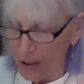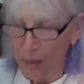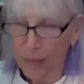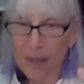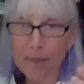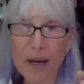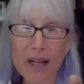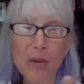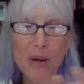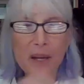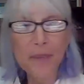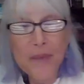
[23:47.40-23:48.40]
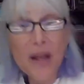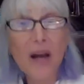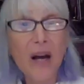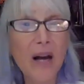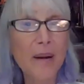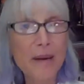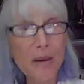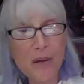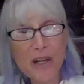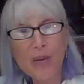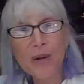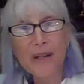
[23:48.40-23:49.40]
of breath, by the way, I want
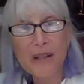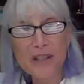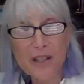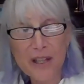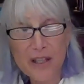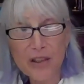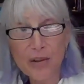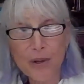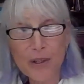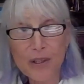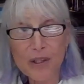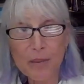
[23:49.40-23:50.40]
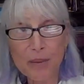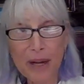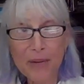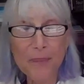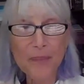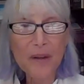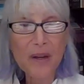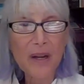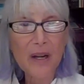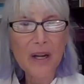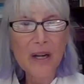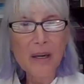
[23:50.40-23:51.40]
to quickly discuss shortness of breath.
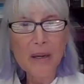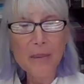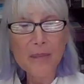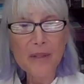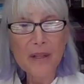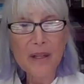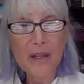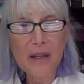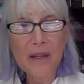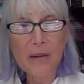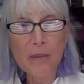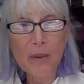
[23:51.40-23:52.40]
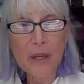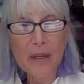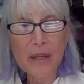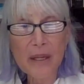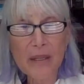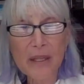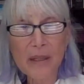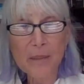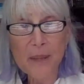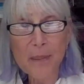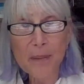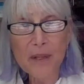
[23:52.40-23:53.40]
In
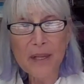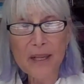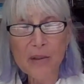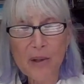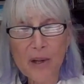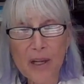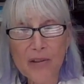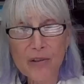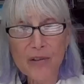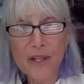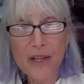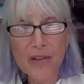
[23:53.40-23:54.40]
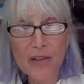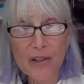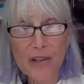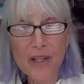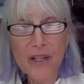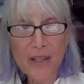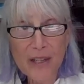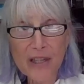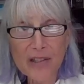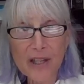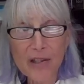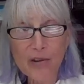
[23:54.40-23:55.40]
people that I do consultations, they
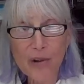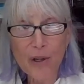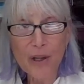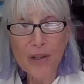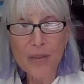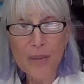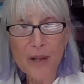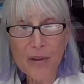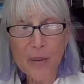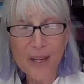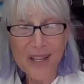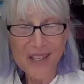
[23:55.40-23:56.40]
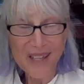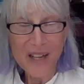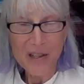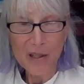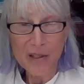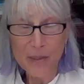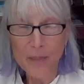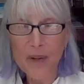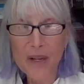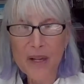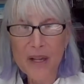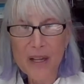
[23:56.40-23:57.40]
say shortness of breath. And what I say is, listen,
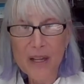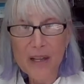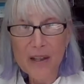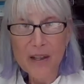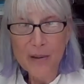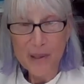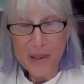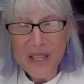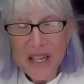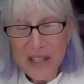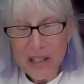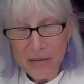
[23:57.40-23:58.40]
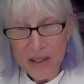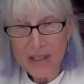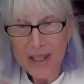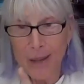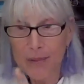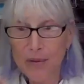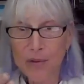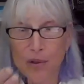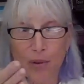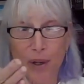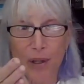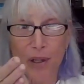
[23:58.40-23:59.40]
there are at least 3 types of
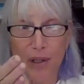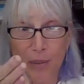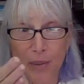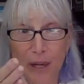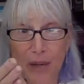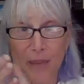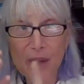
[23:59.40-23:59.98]
shortness of breath.